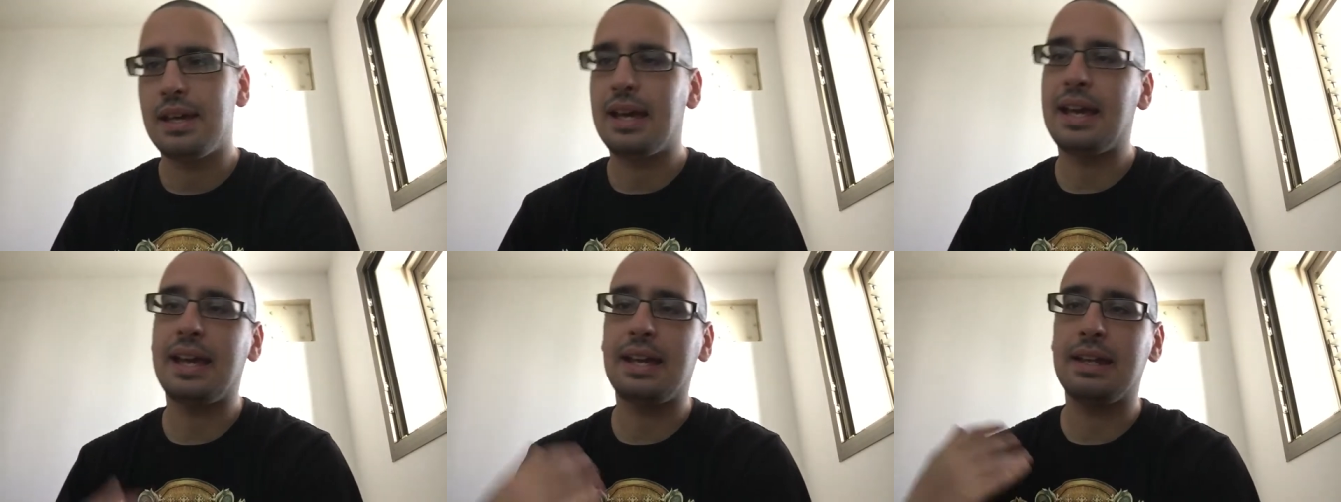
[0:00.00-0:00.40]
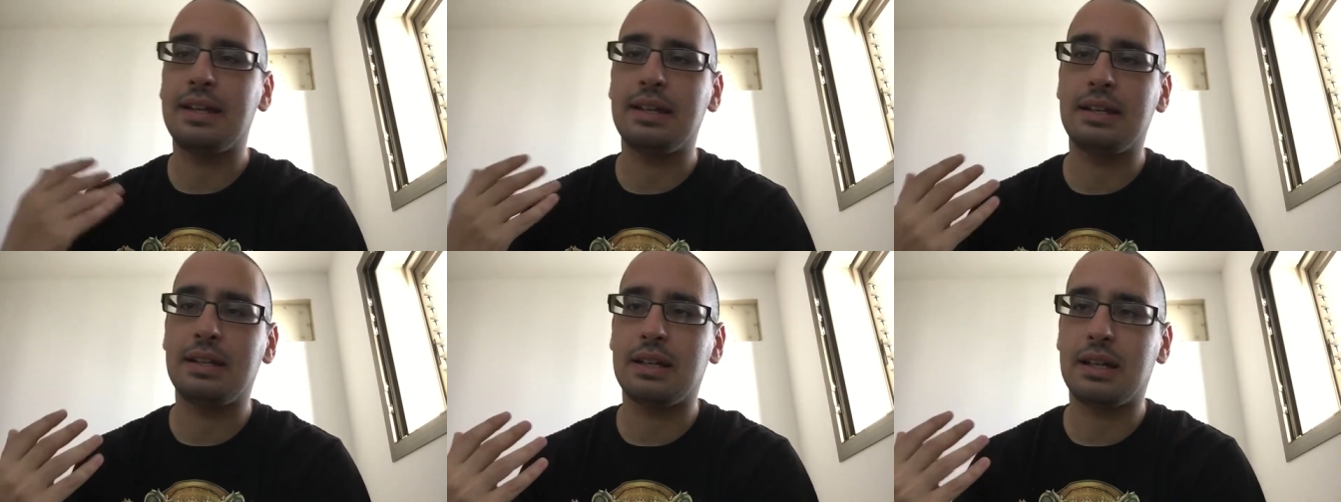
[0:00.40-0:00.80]

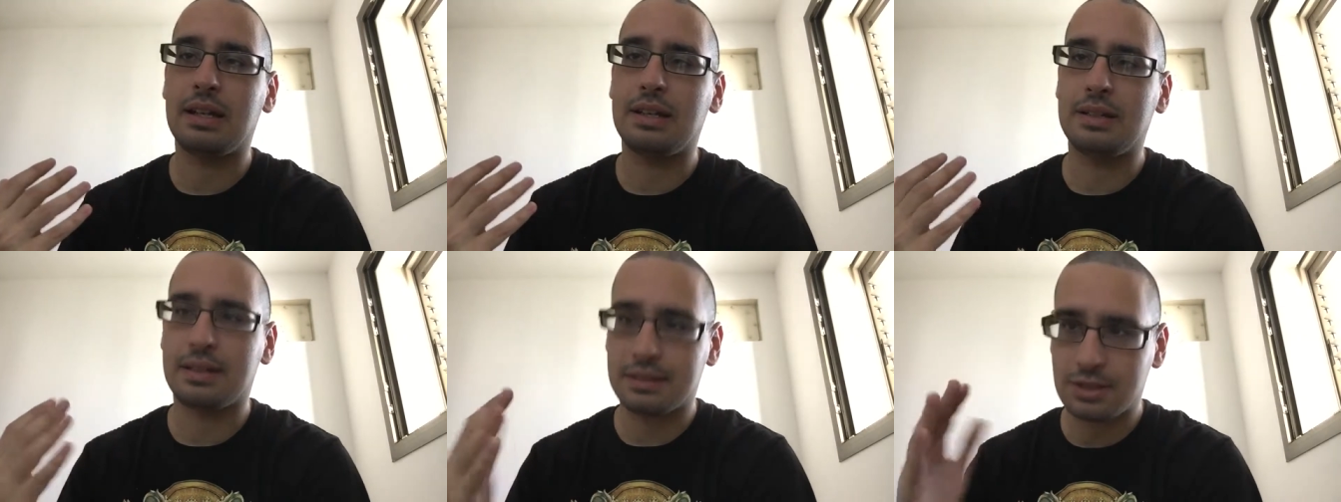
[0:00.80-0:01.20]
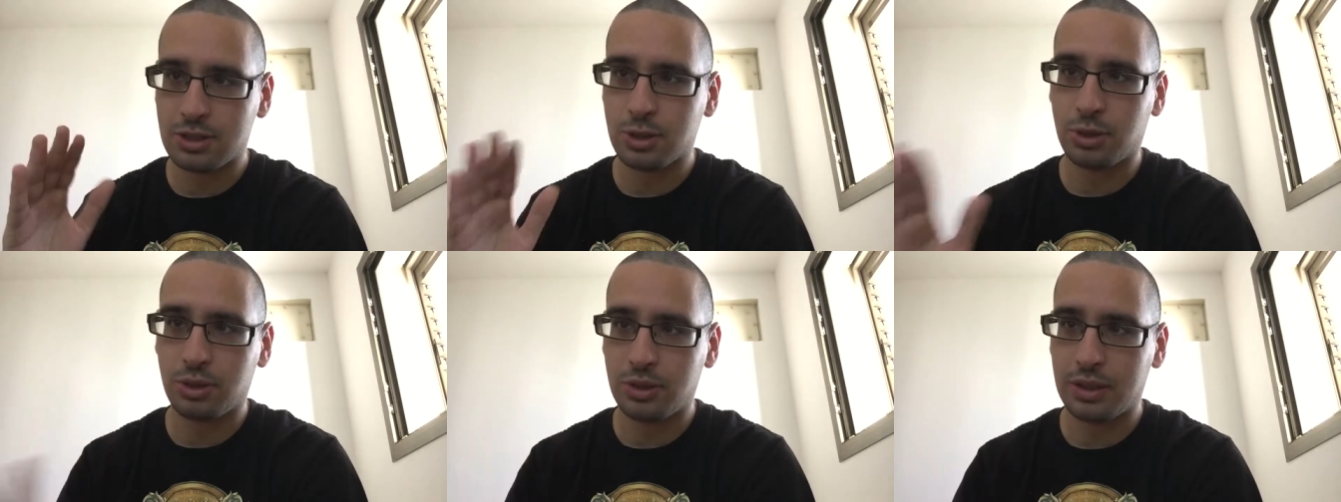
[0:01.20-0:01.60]
and
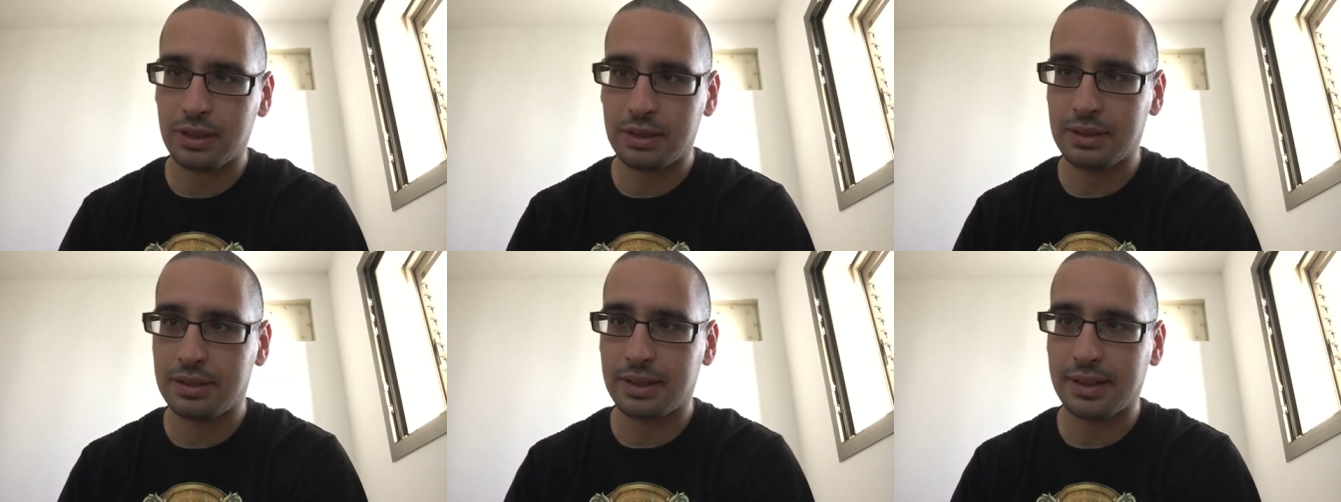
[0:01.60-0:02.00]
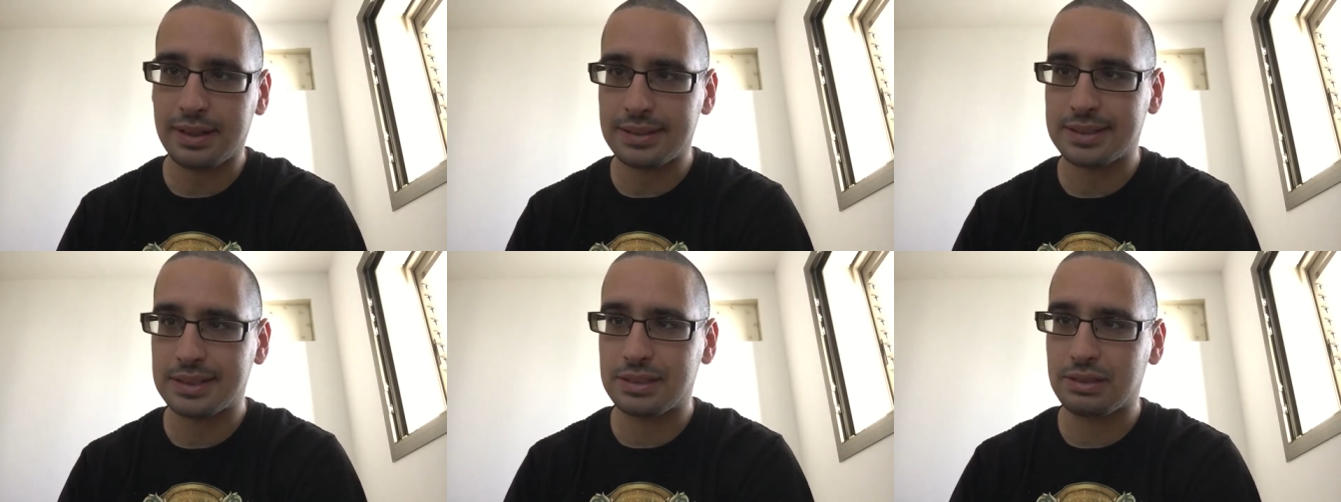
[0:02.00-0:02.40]
destroy the
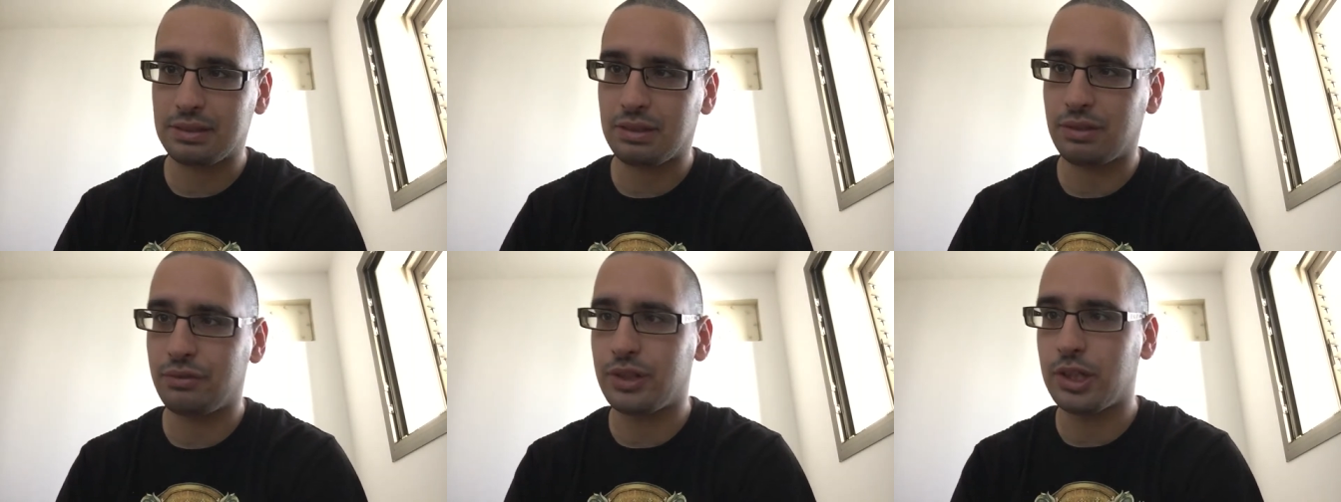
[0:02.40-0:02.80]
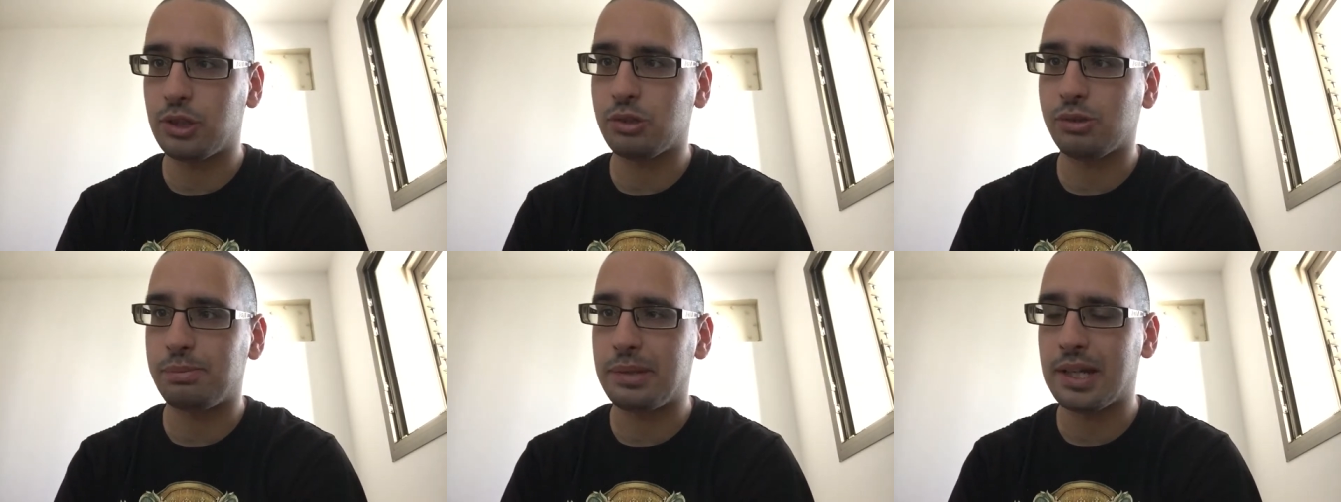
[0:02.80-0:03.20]
rest of the
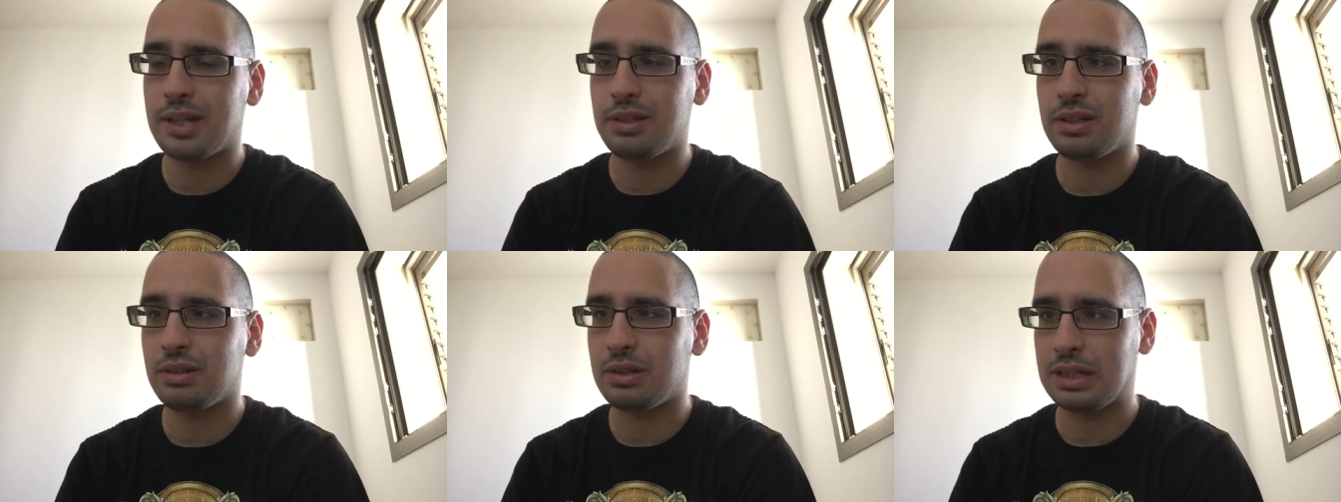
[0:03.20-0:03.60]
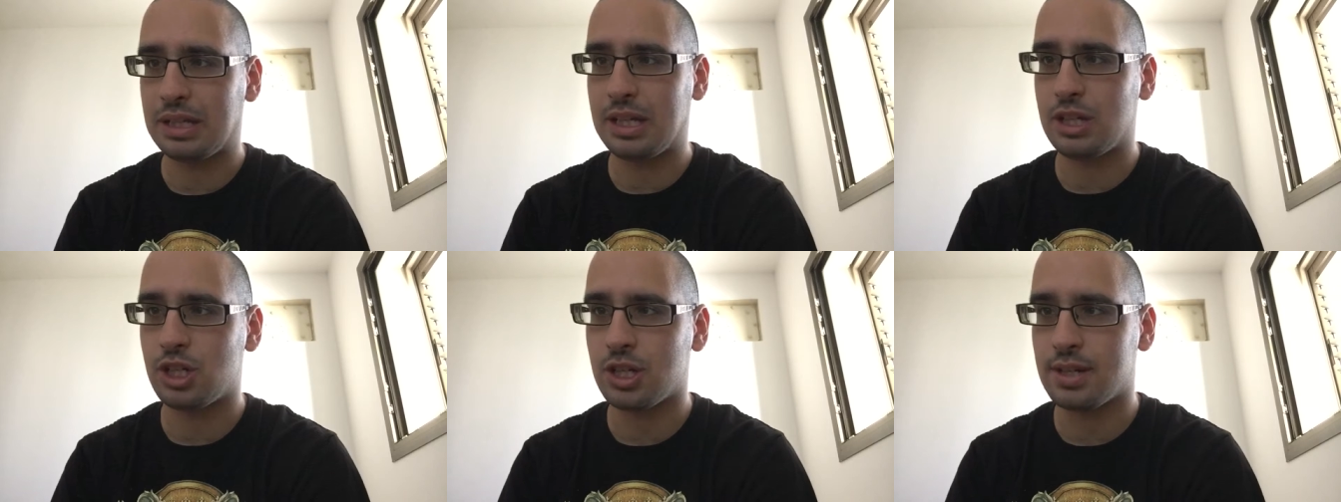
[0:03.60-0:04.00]
European
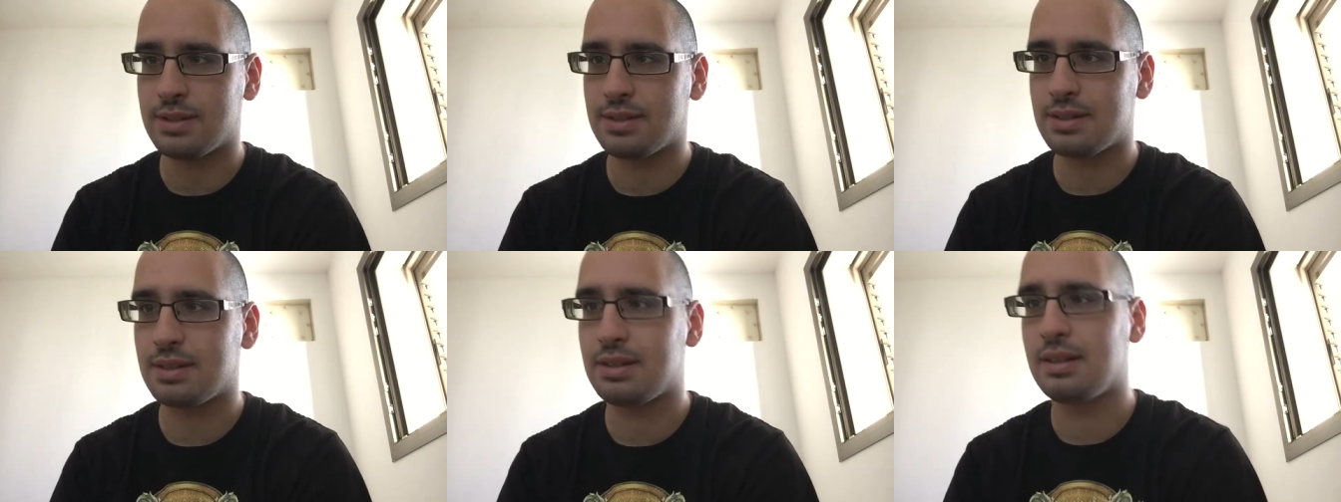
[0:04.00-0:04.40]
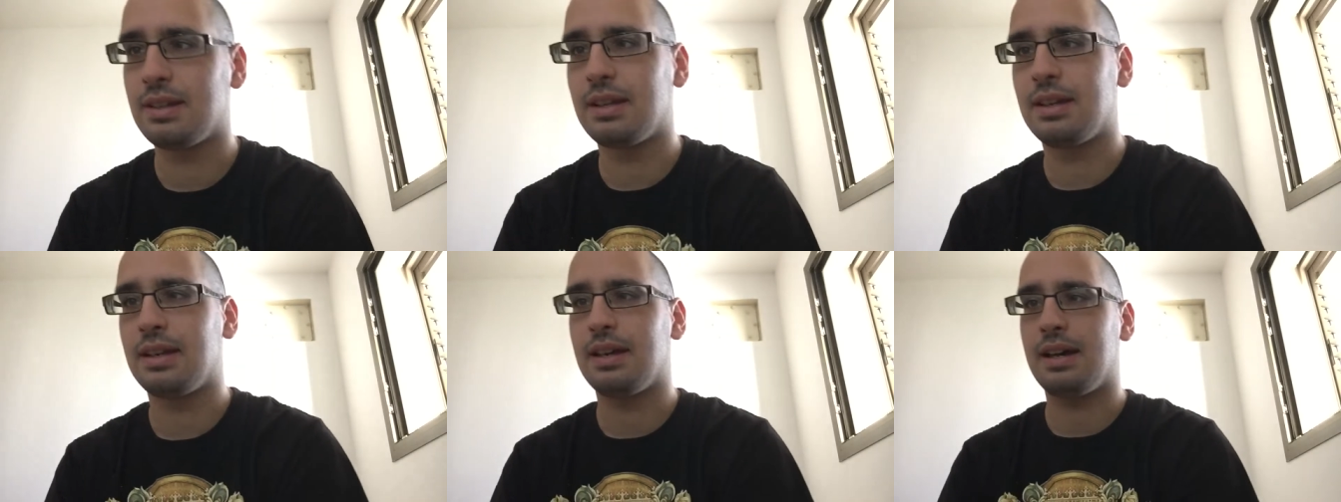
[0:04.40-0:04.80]
nations
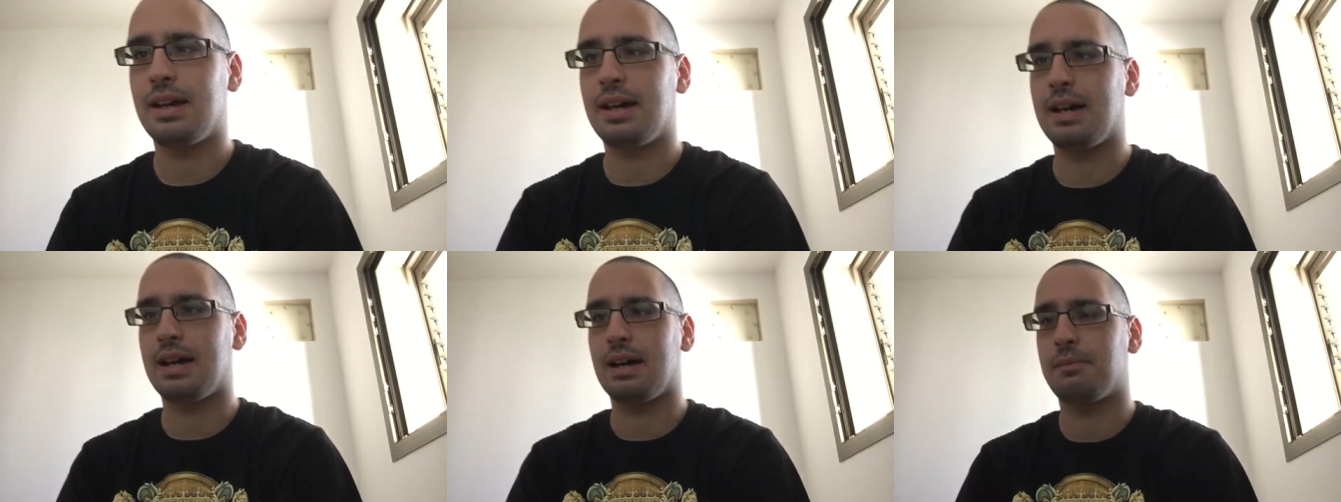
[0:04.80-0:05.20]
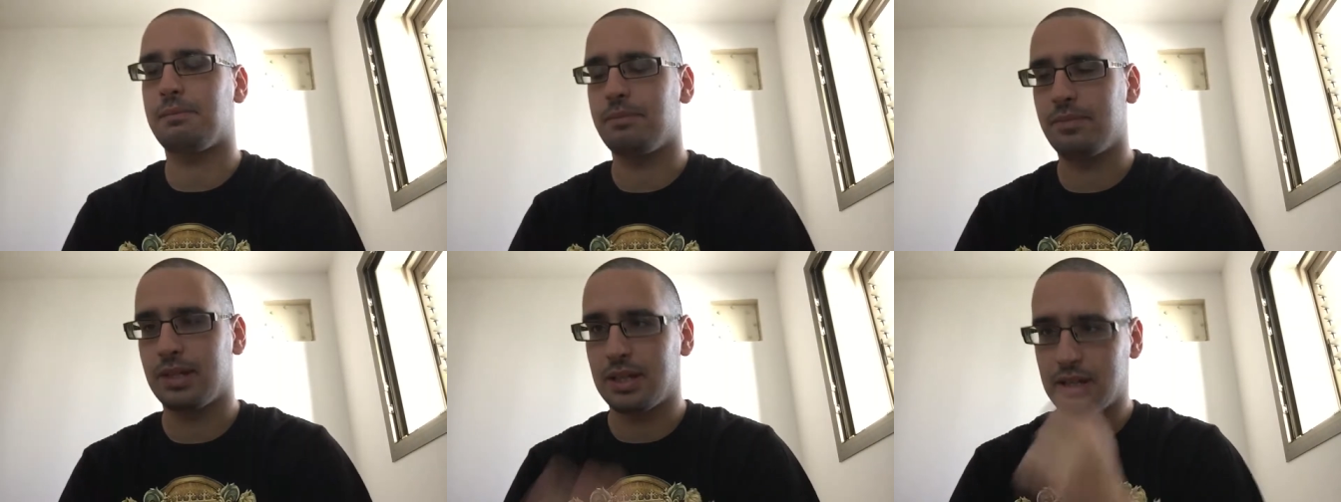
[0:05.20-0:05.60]
um,